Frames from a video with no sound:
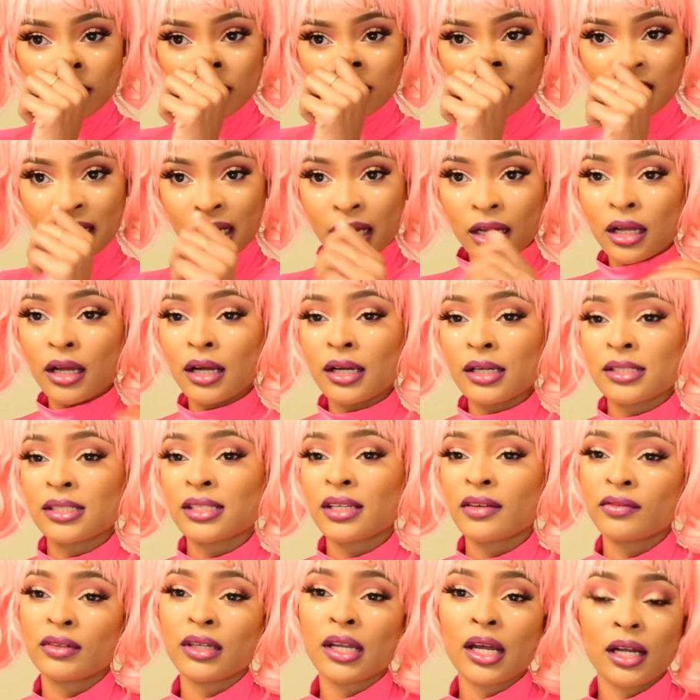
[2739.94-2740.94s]
that costs
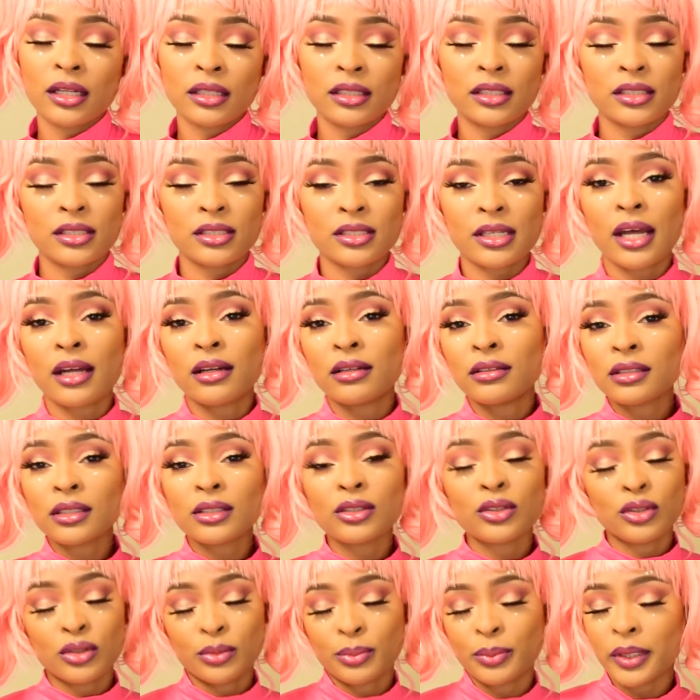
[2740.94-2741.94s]
$7, I don't
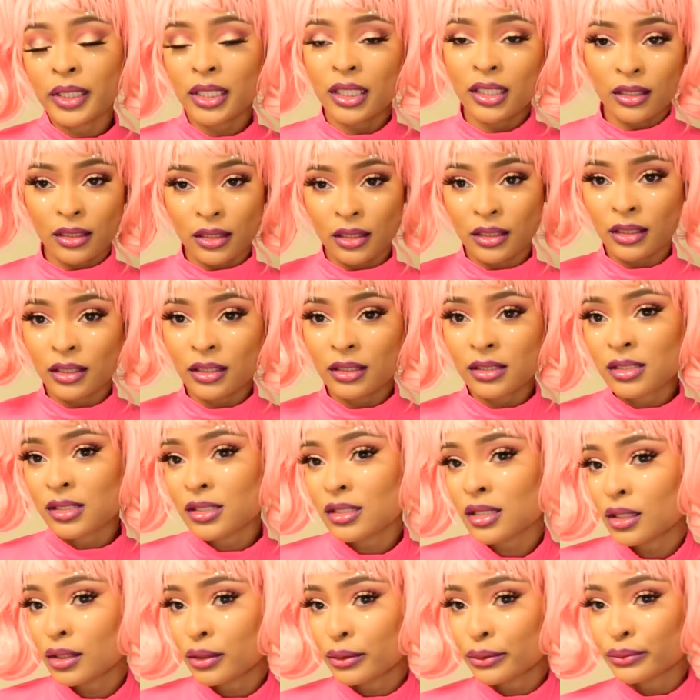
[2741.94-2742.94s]
think you can put heat on it.
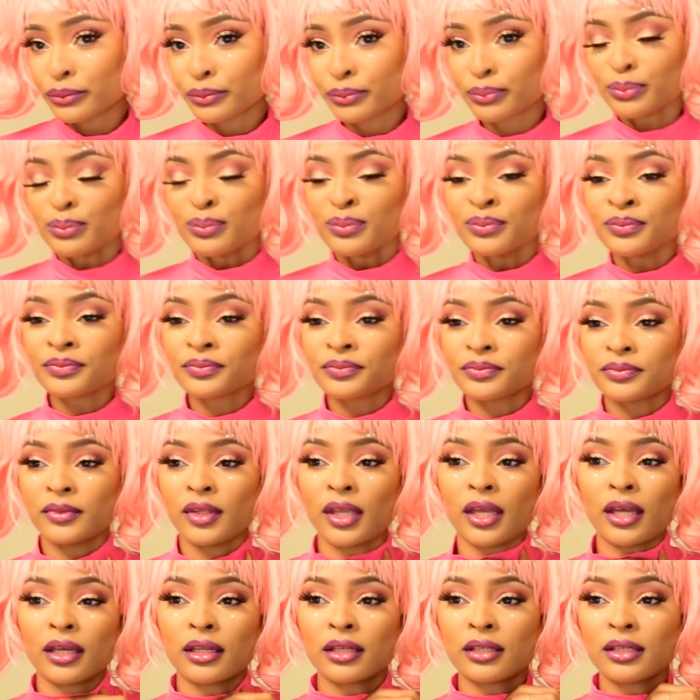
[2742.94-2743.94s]
So
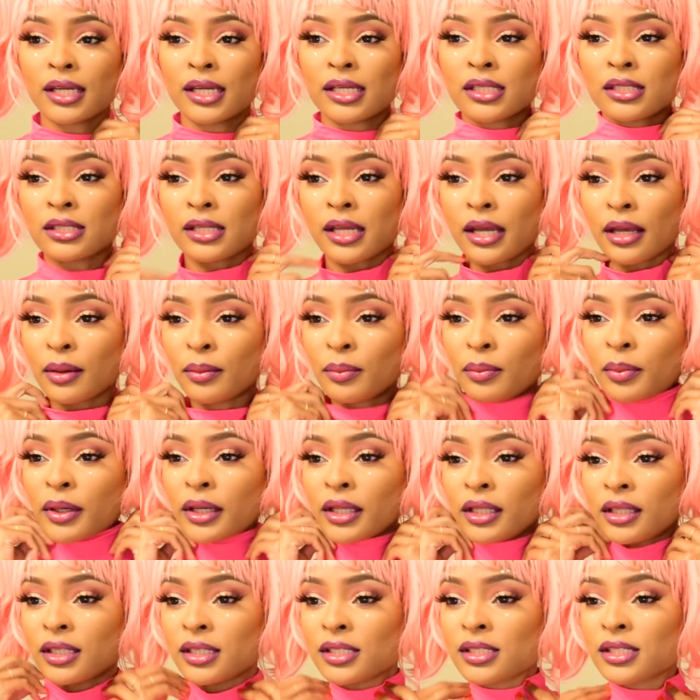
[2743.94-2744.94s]
yeah, that's that.
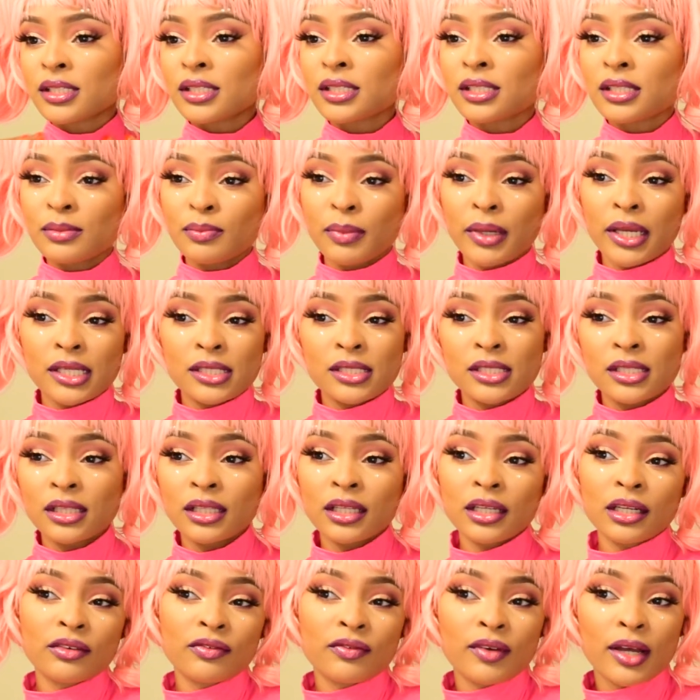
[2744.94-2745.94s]
But this is
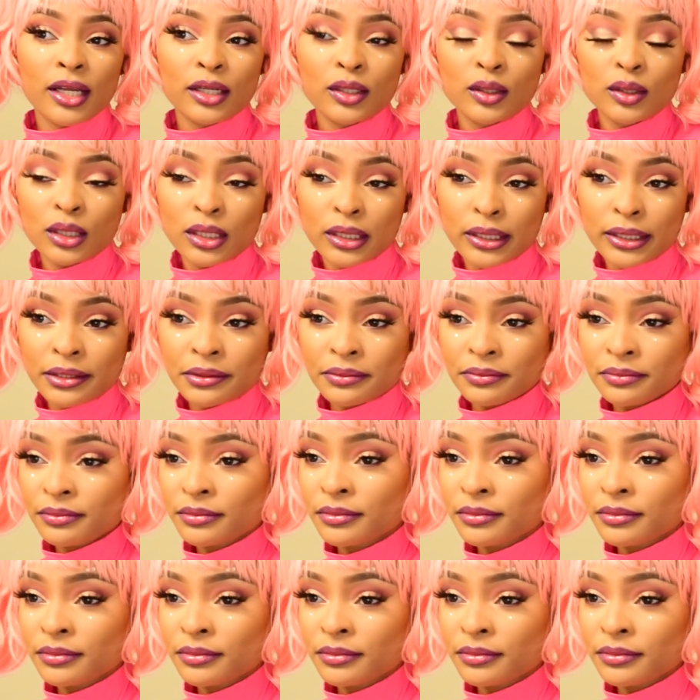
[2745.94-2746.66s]
basically the final look.